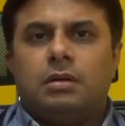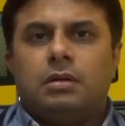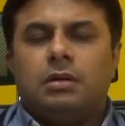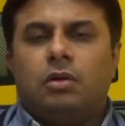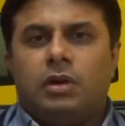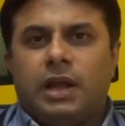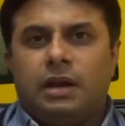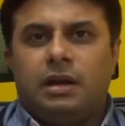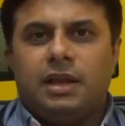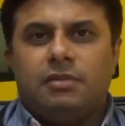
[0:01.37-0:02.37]
Good
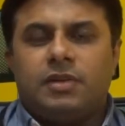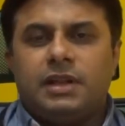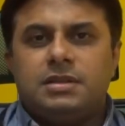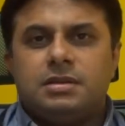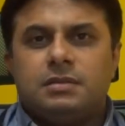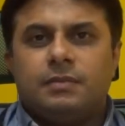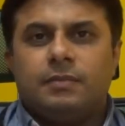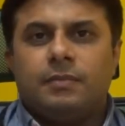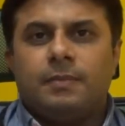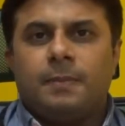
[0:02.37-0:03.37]
day, dear friends.
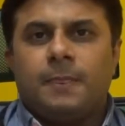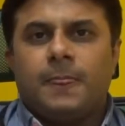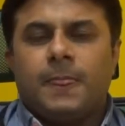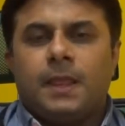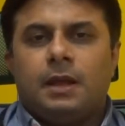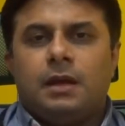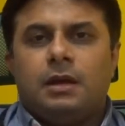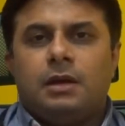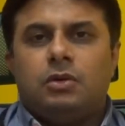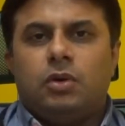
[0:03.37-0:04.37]

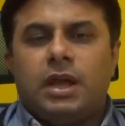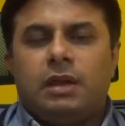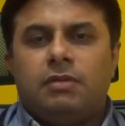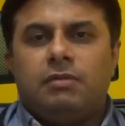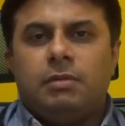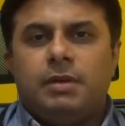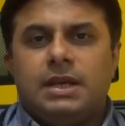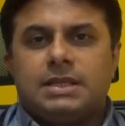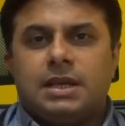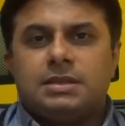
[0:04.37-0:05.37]
Today we will be
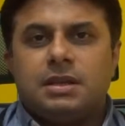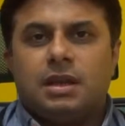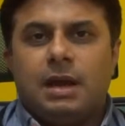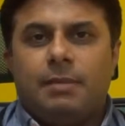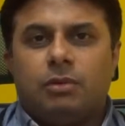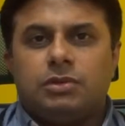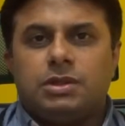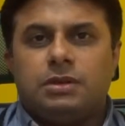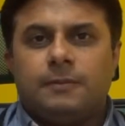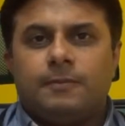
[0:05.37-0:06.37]
discussing about
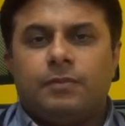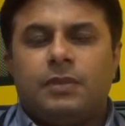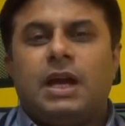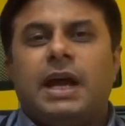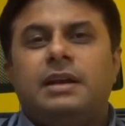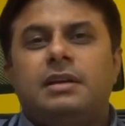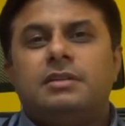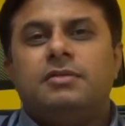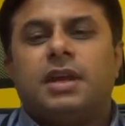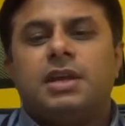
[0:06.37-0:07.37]
the
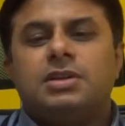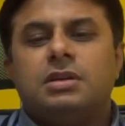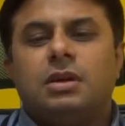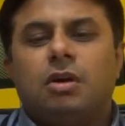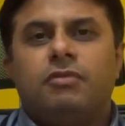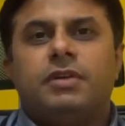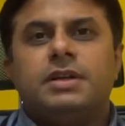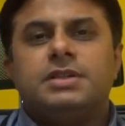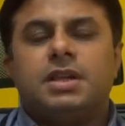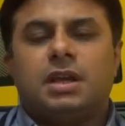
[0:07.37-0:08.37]
identification of a
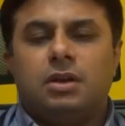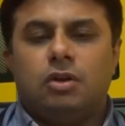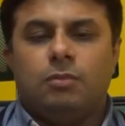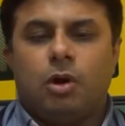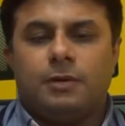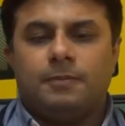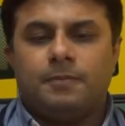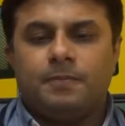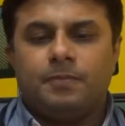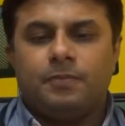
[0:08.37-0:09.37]
sick newborn.
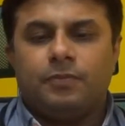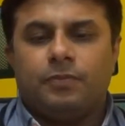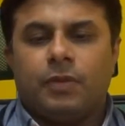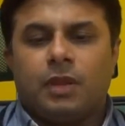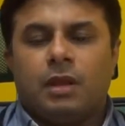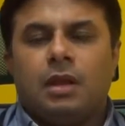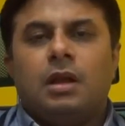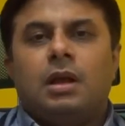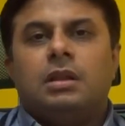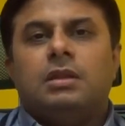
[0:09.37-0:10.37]

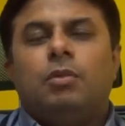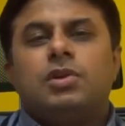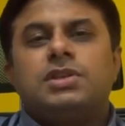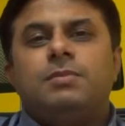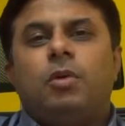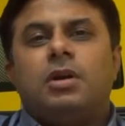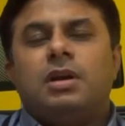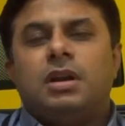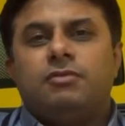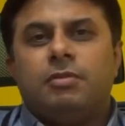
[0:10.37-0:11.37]
The most important
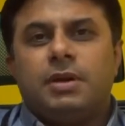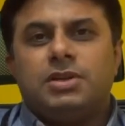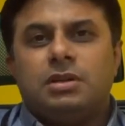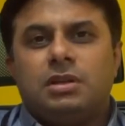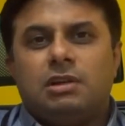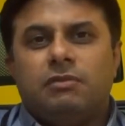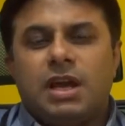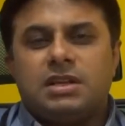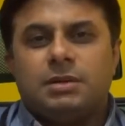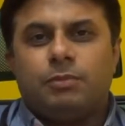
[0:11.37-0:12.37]
information that we are
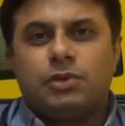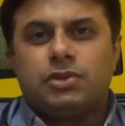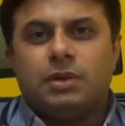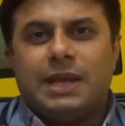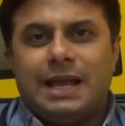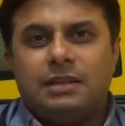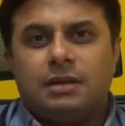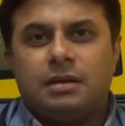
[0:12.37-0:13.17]
supposed to gather